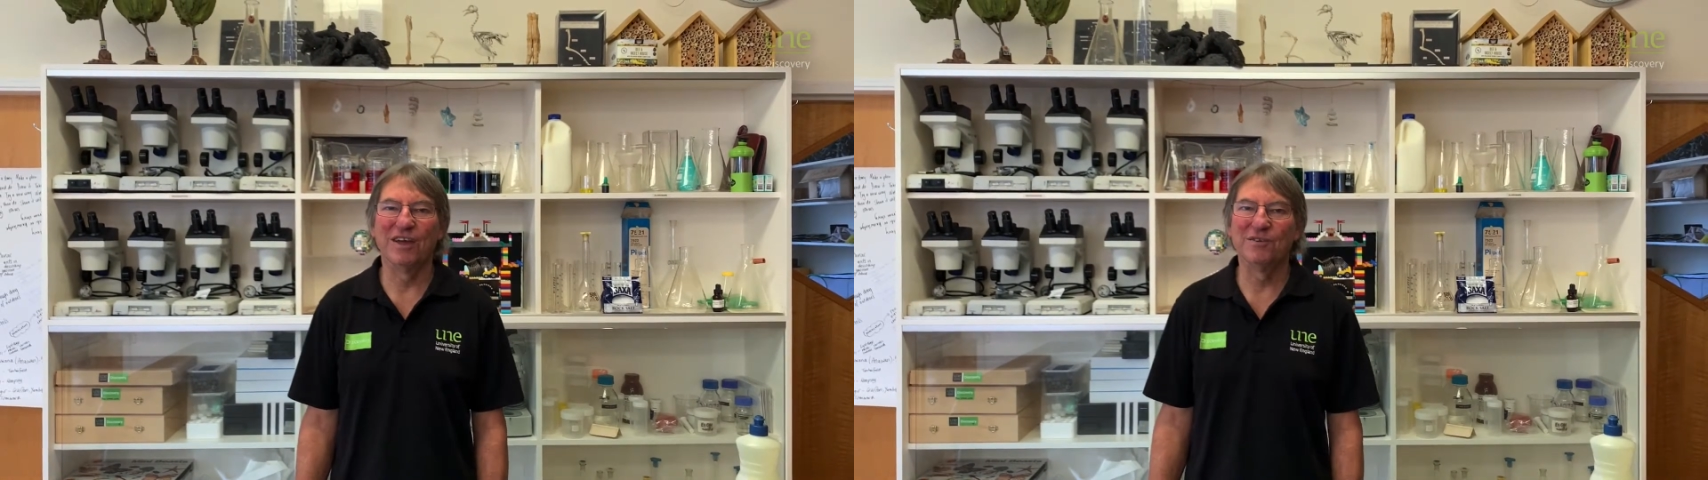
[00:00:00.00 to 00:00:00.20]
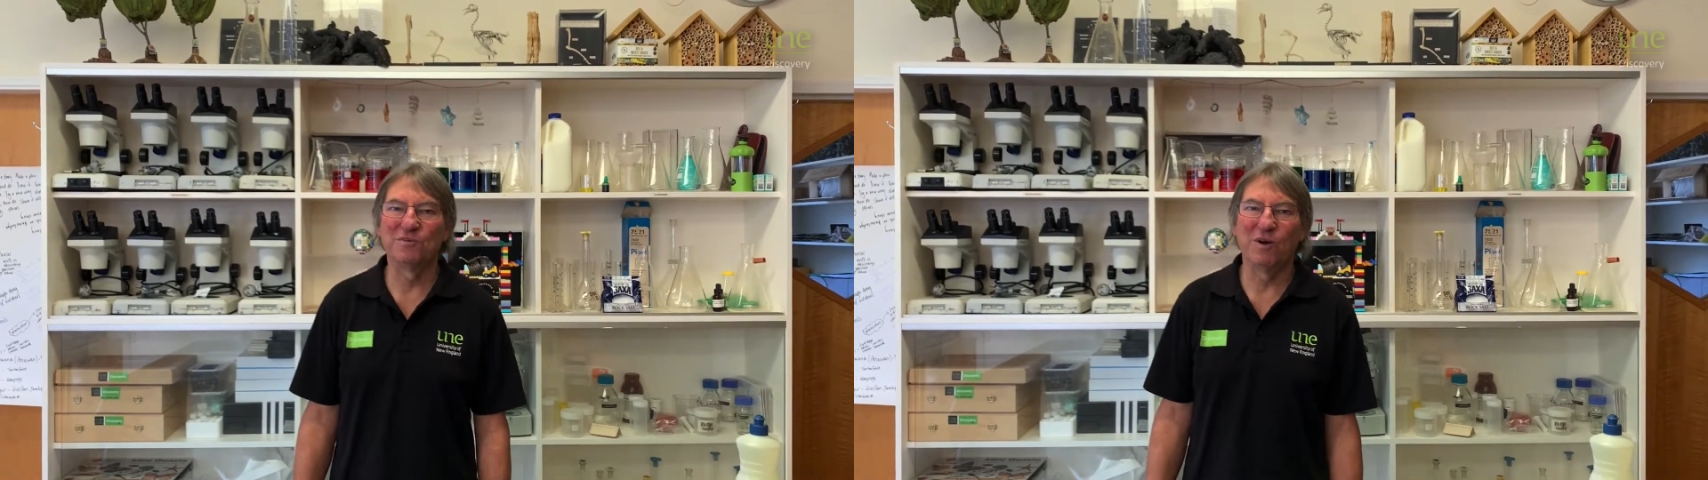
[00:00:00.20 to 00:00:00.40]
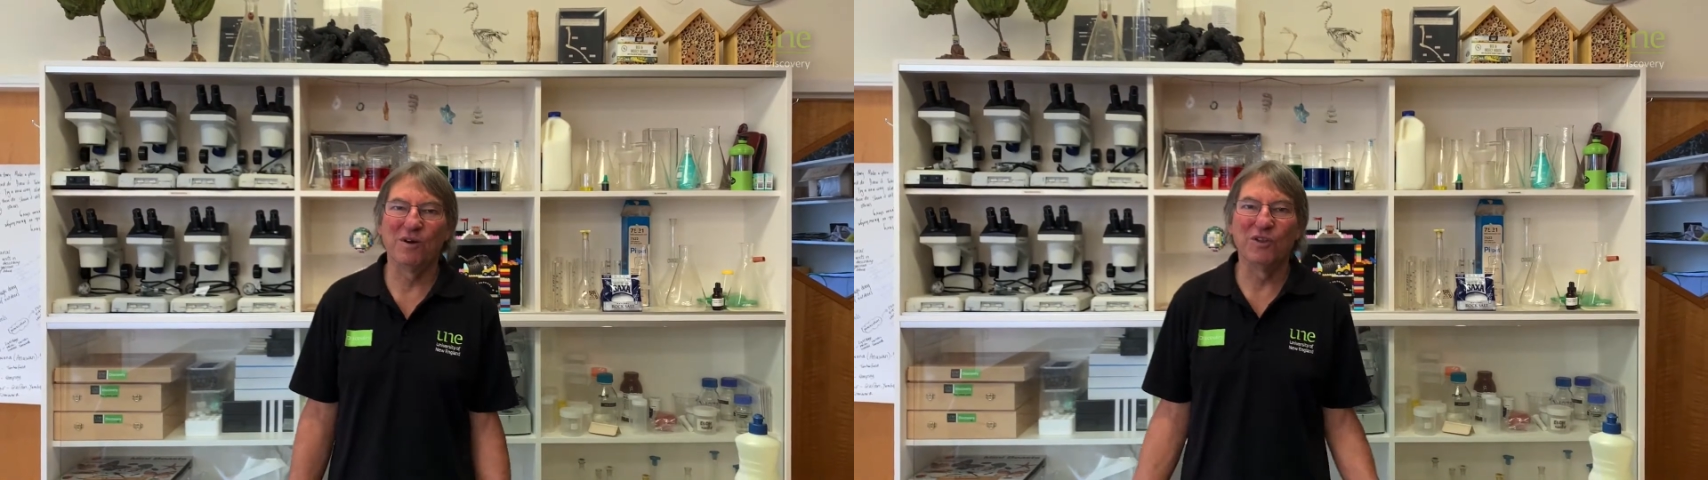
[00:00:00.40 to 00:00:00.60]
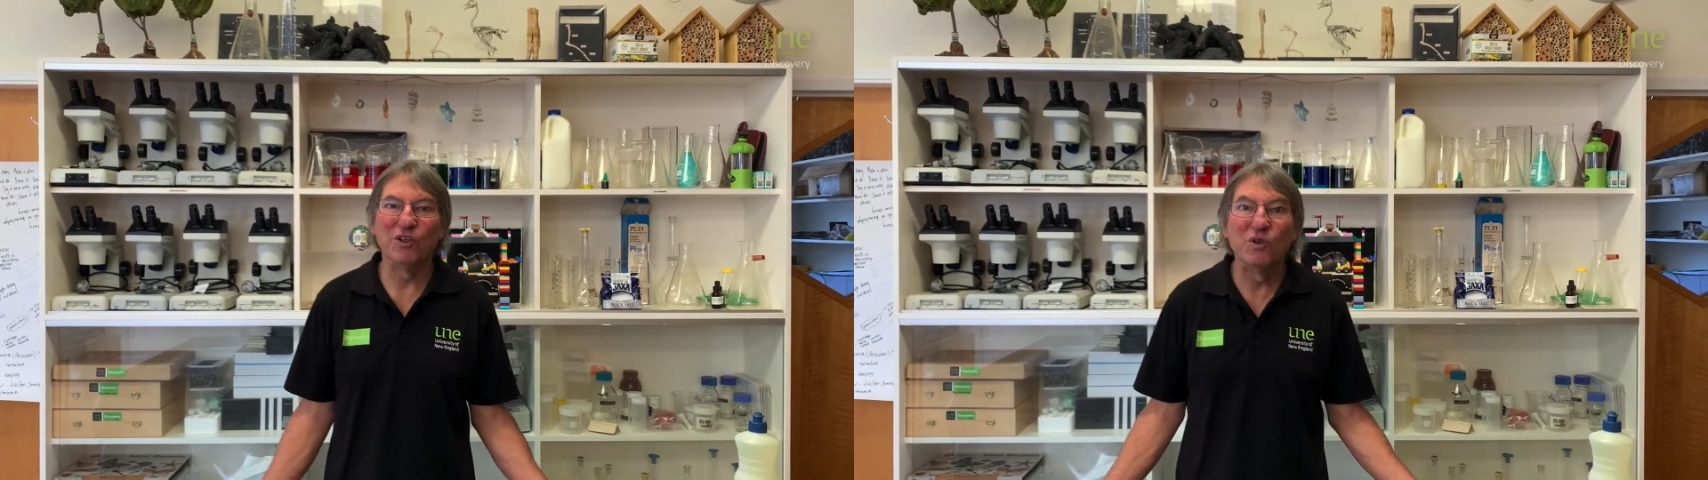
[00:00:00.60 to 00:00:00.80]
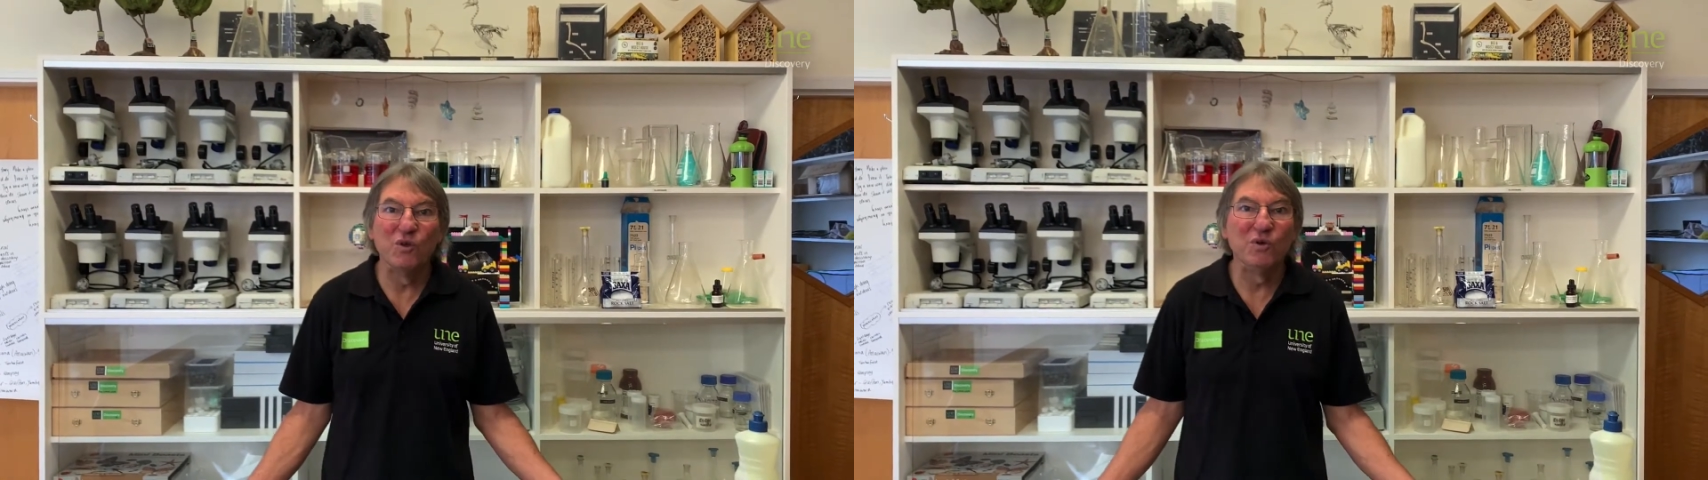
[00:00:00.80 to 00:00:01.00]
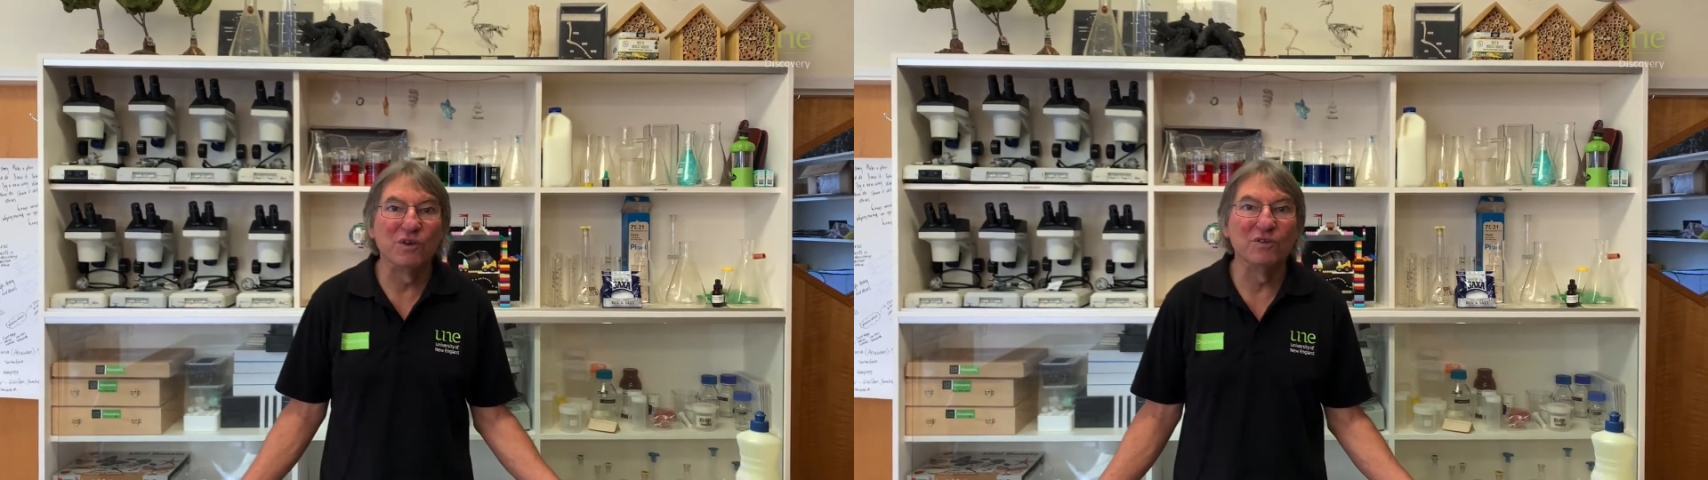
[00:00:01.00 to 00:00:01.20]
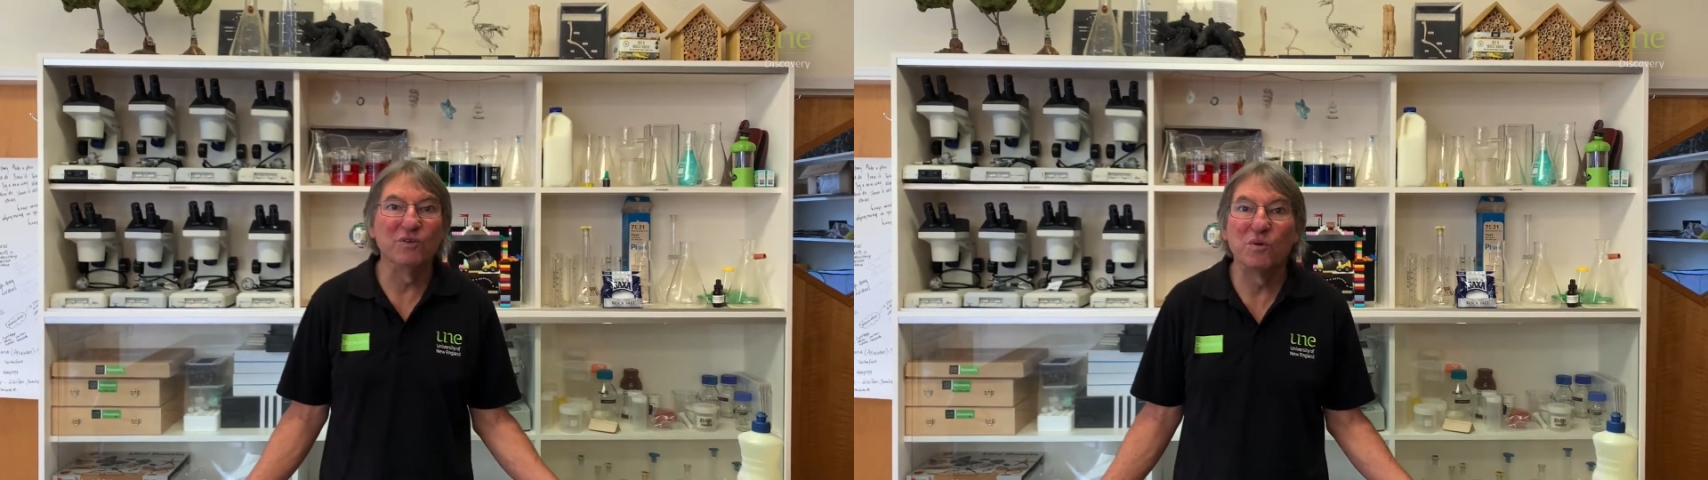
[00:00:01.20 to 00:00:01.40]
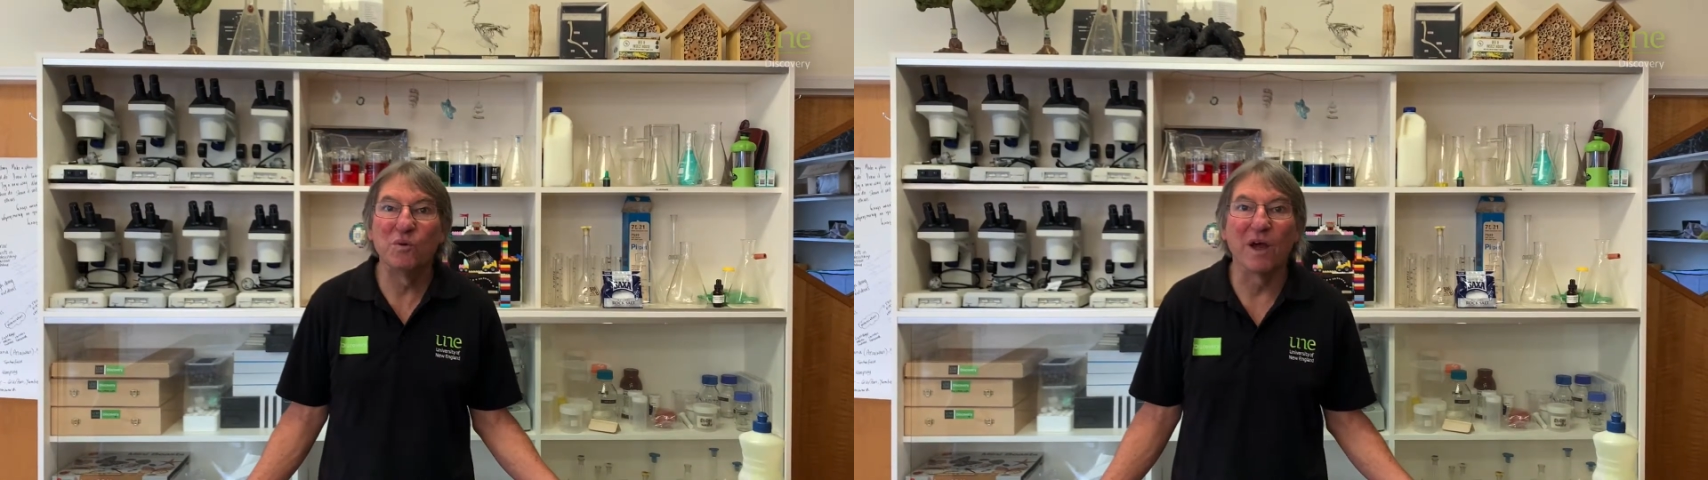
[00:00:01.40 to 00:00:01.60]
as well that you can
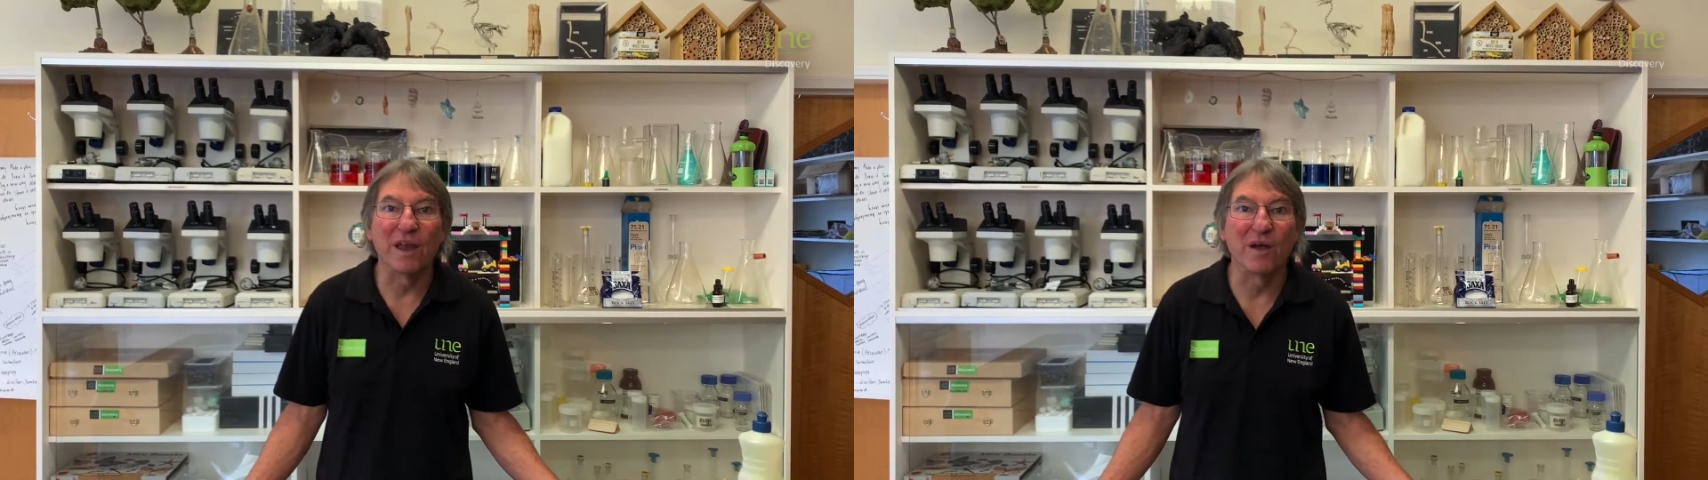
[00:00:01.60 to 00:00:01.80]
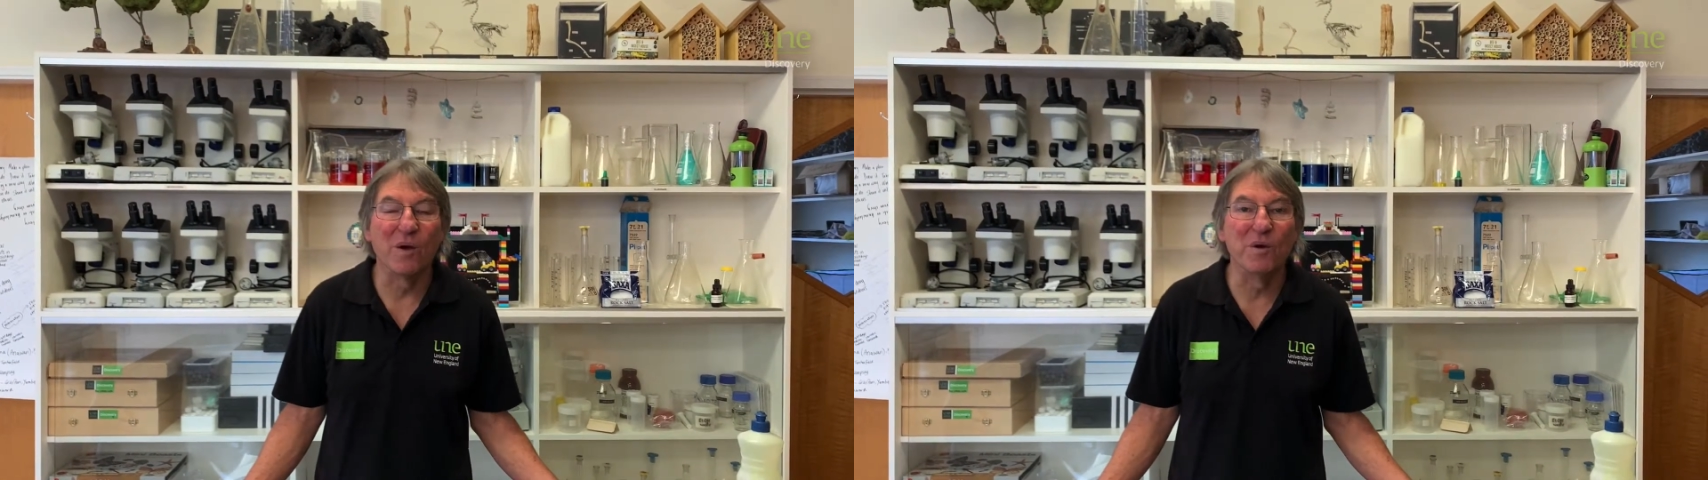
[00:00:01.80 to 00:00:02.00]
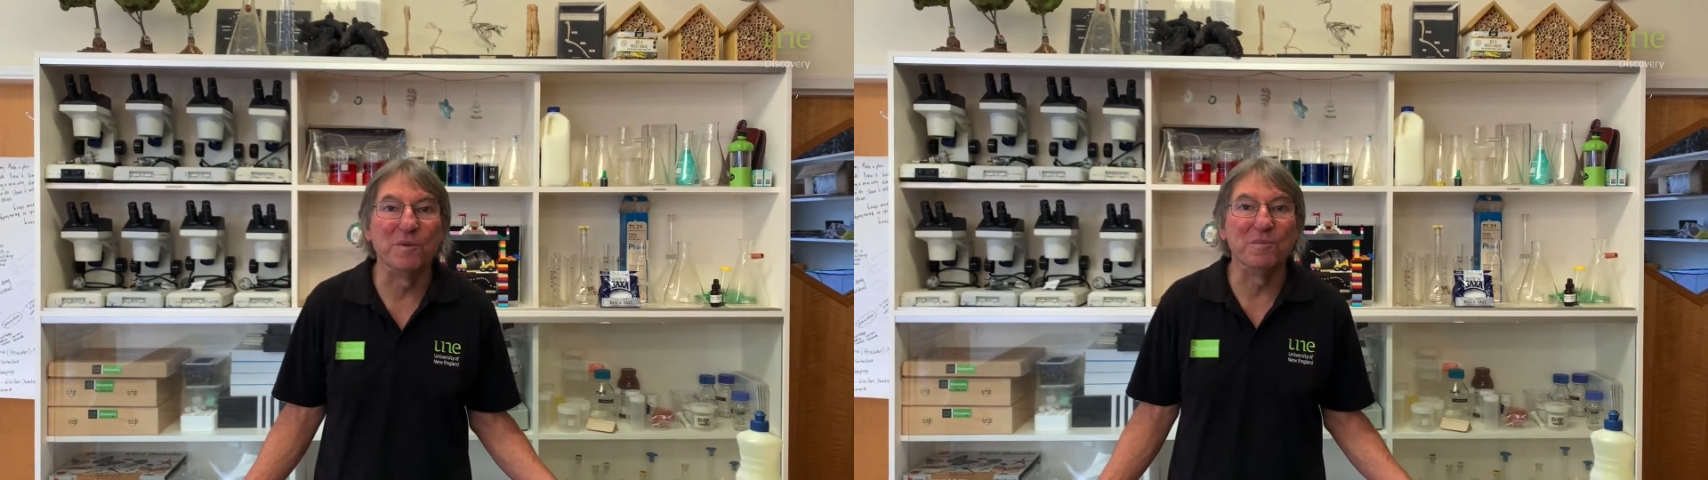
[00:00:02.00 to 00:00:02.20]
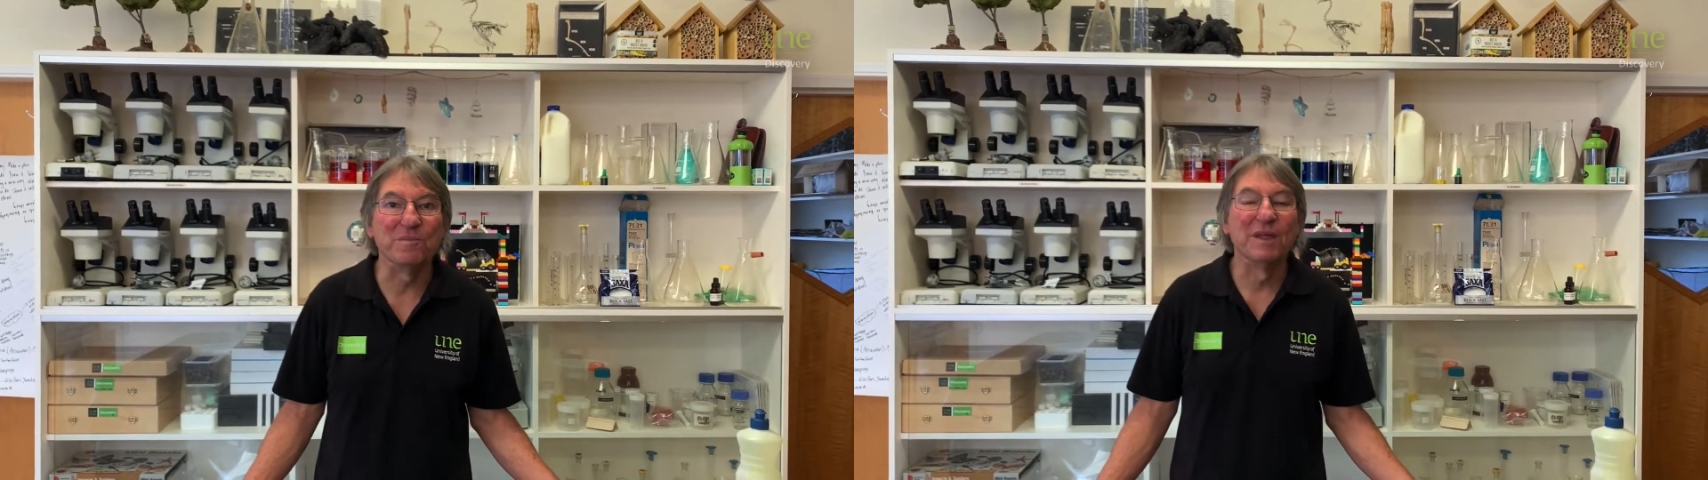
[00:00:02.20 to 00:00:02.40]
do at home.